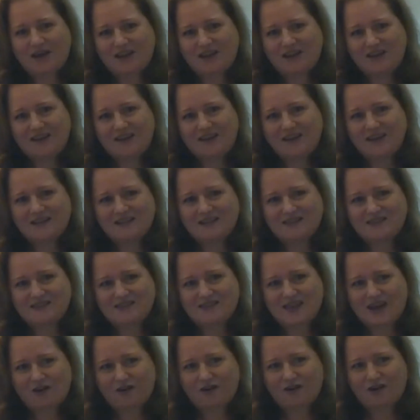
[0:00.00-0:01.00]
kids
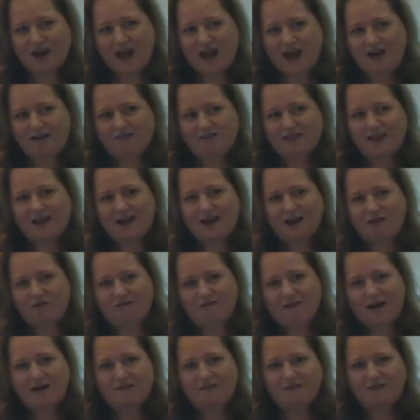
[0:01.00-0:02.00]
that are now like
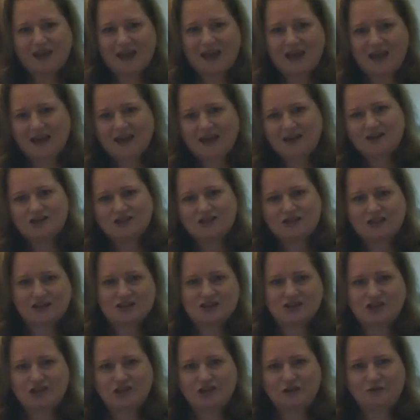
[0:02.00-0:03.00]
around the age that
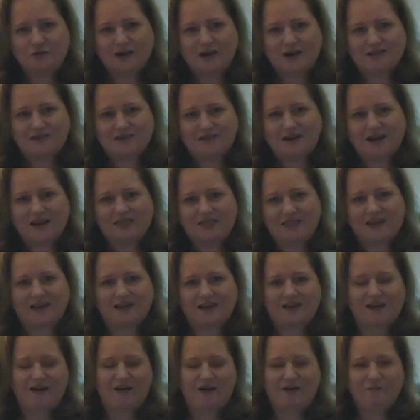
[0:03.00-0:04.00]
she was, and I think,
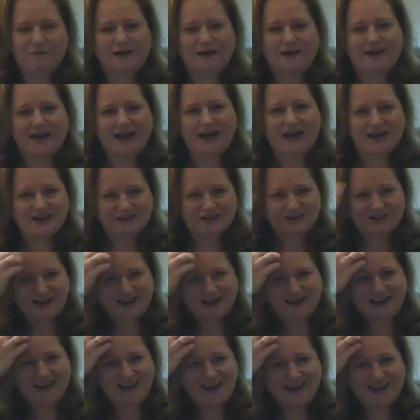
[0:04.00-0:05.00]
oh my gosh, I
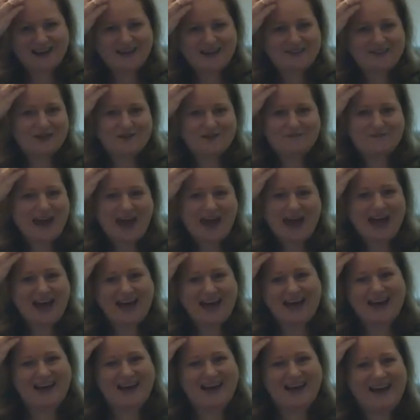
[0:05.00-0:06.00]
can't even imagine.
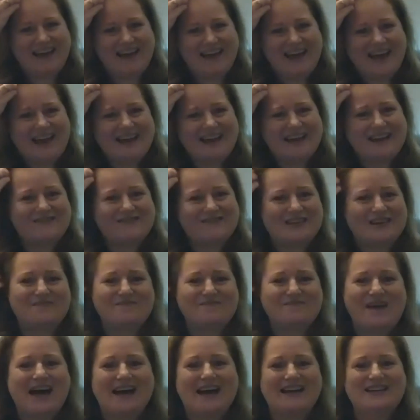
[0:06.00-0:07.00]
I can't even
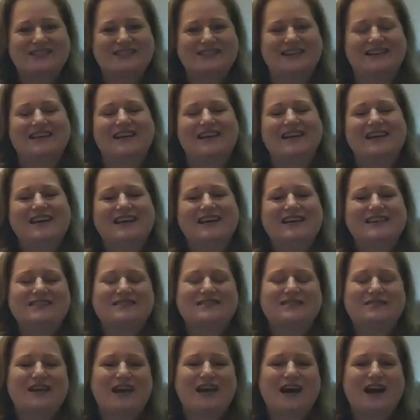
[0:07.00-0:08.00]
imagine.
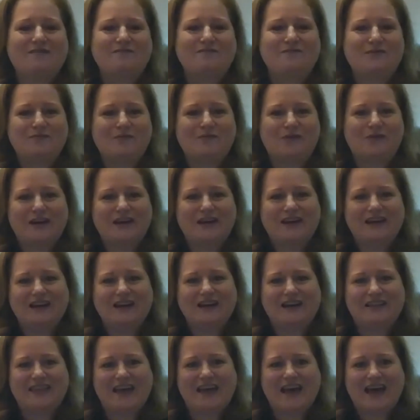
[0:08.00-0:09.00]
So yeah, I've been working
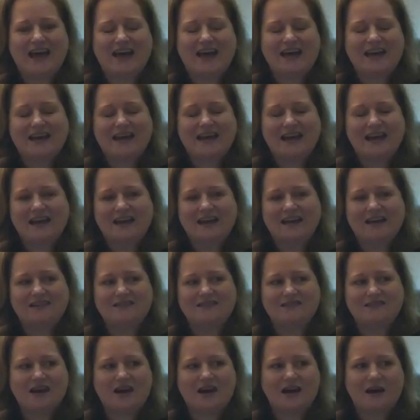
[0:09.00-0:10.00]
on that,
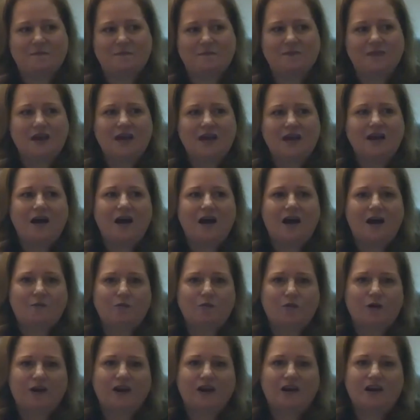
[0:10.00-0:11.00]
and I'm
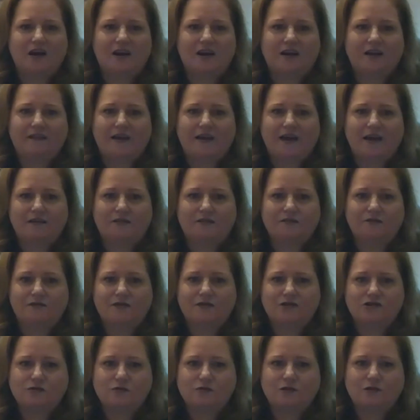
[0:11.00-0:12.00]
working on a lot of
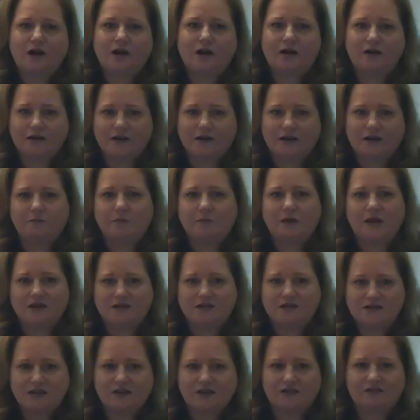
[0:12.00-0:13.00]
visual art and
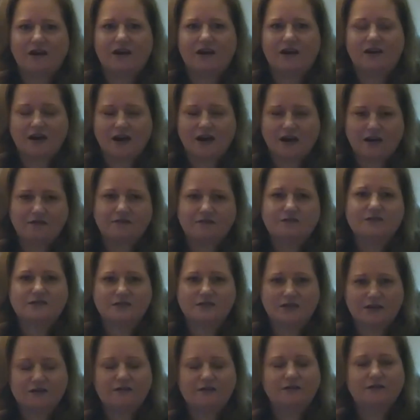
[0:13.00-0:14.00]
painting right now.
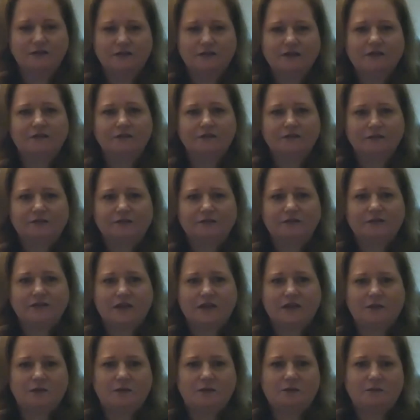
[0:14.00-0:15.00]
So
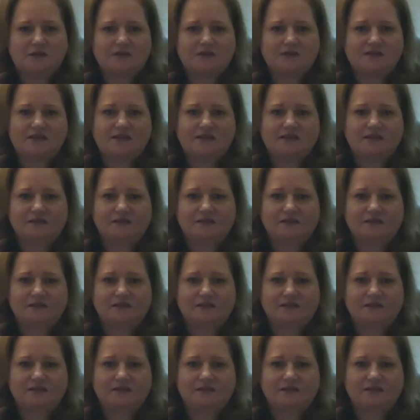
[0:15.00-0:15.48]
keeping busy.